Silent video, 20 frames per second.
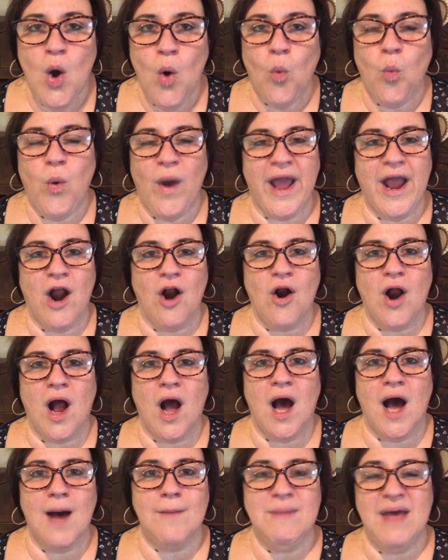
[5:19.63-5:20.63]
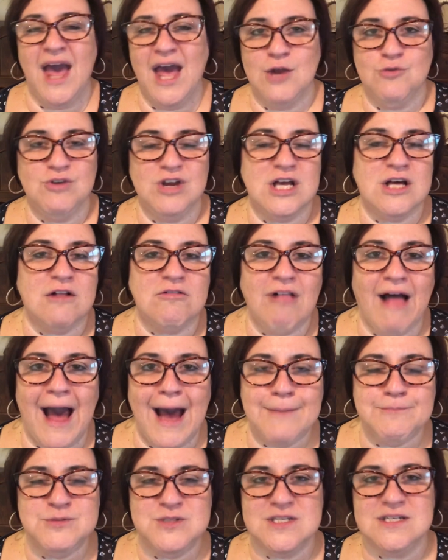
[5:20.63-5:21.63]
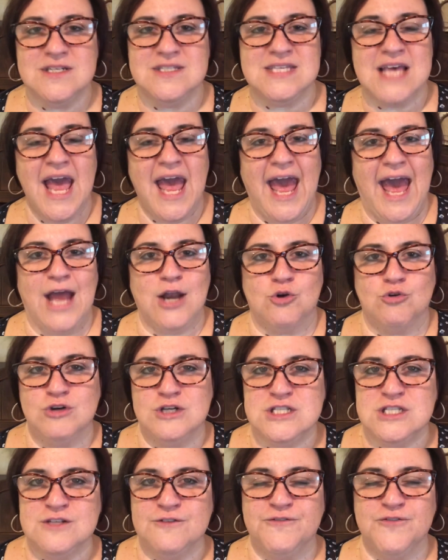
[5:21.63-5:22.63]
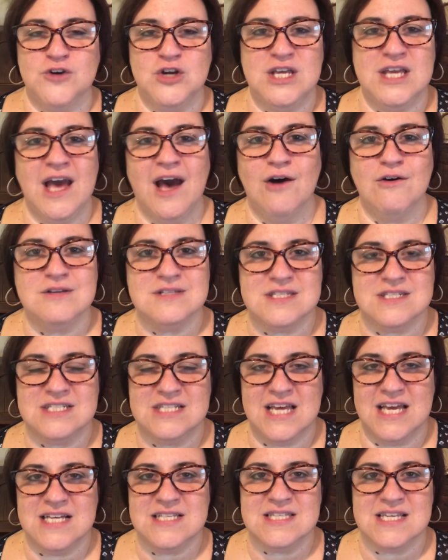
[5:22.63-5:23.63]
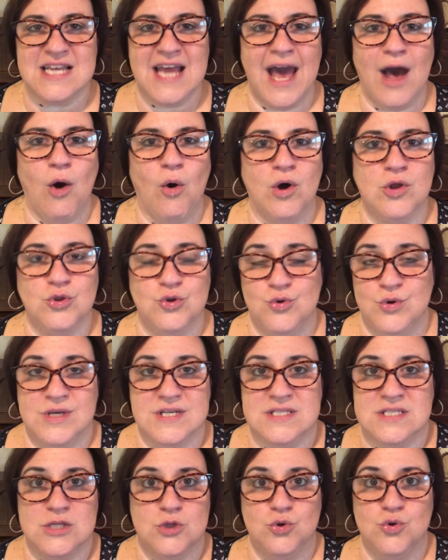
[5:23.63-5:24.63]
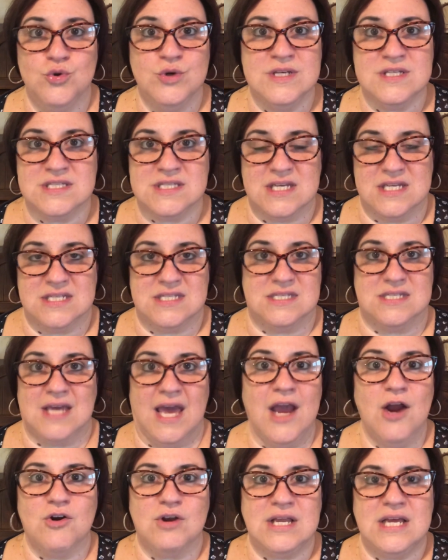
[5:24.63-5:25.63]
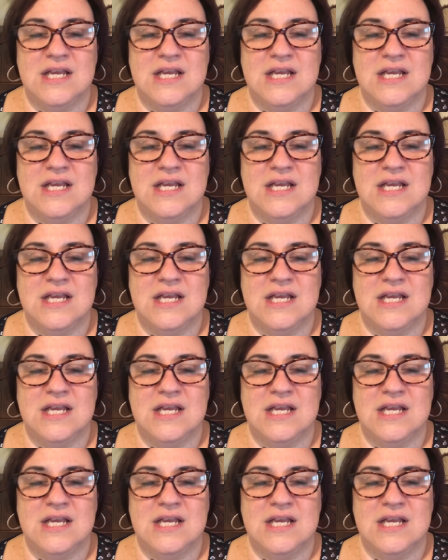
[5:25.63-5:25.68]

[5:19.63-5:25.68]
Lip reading: where Henry collapses and Christopher yells and takes it out on Lucas, and Lucas gets scared.